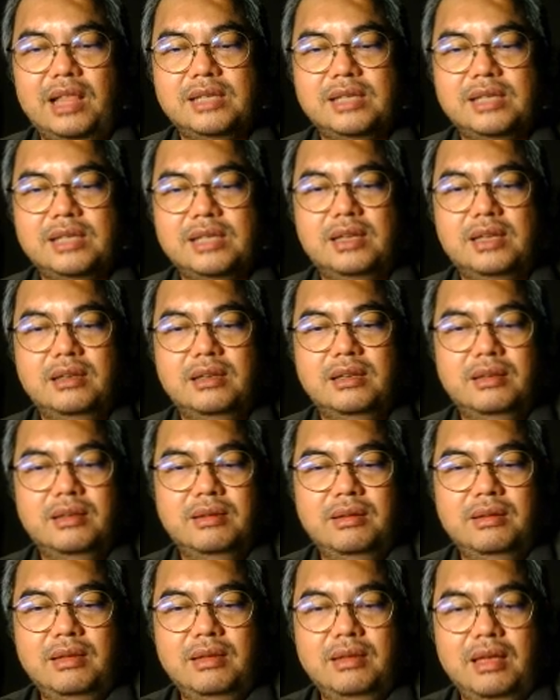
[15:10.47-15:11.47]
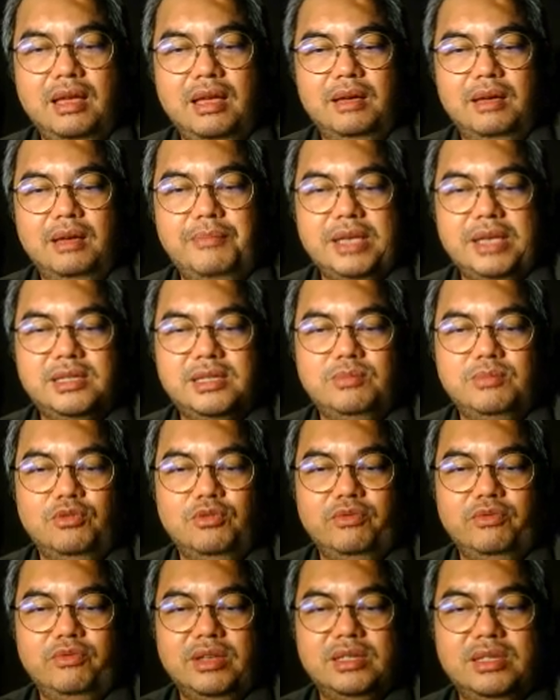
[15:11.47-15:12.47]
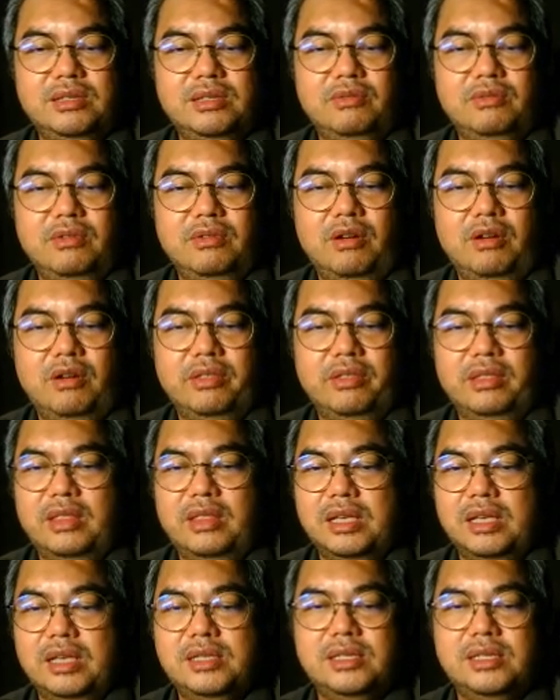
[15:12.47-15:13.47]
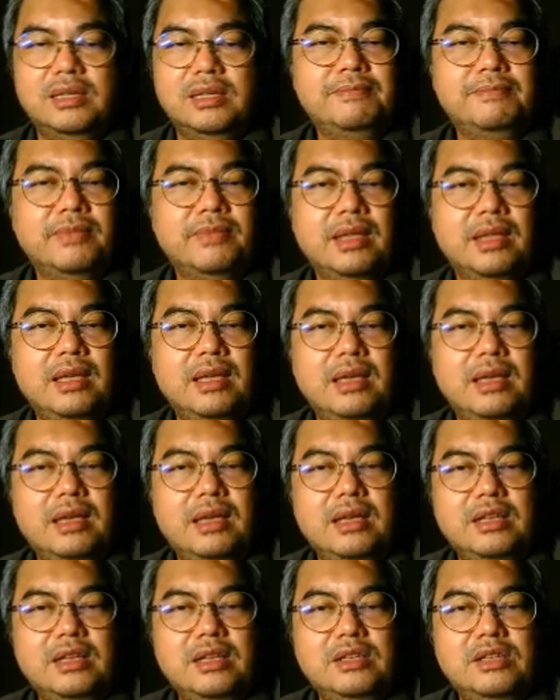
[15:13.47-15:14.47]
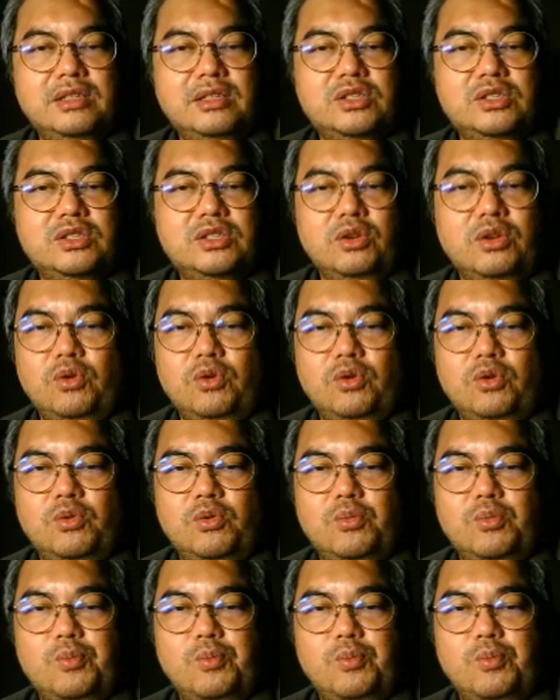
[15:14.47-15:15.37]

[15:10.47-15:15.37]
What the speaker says: classic best movies on this. So